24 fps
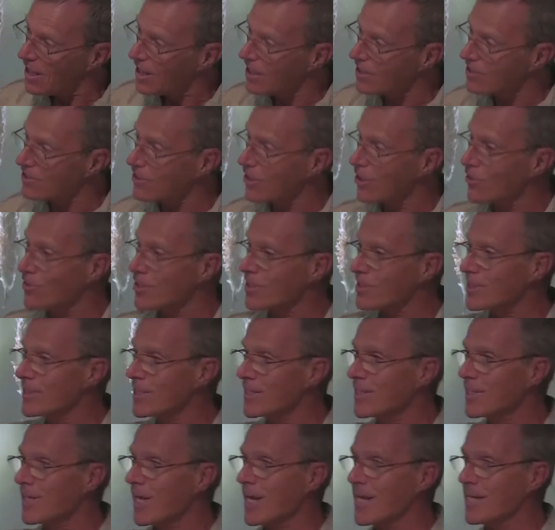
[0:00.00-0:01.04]
So, just in
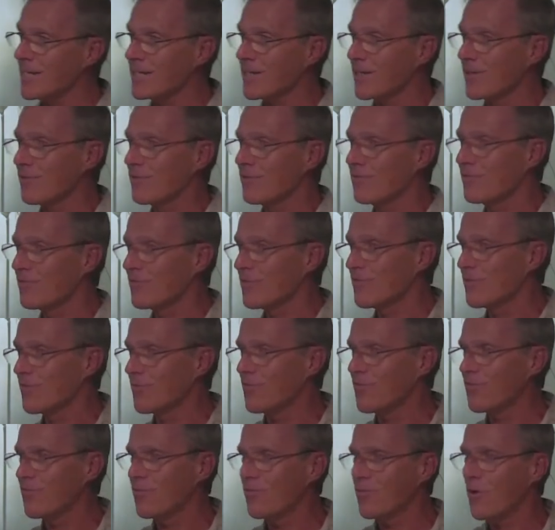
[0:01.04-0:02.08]
case I've
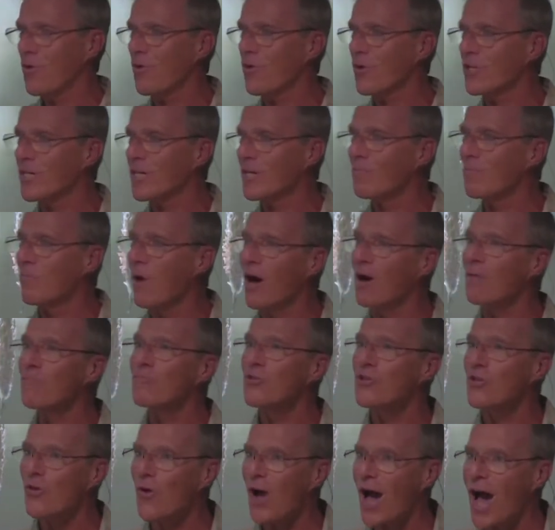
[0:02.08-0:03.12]
thoroughly bummed
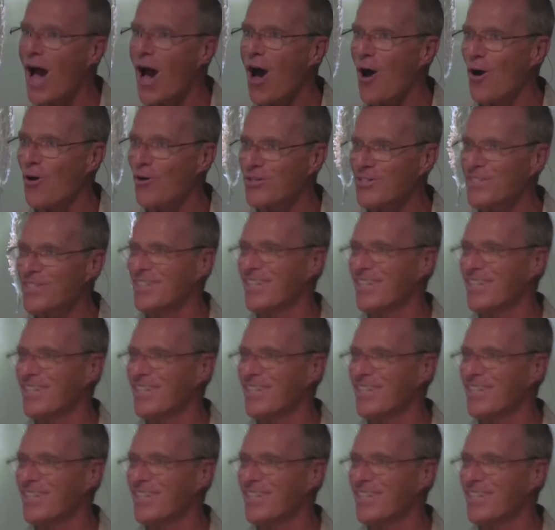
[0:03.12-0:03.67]
you out,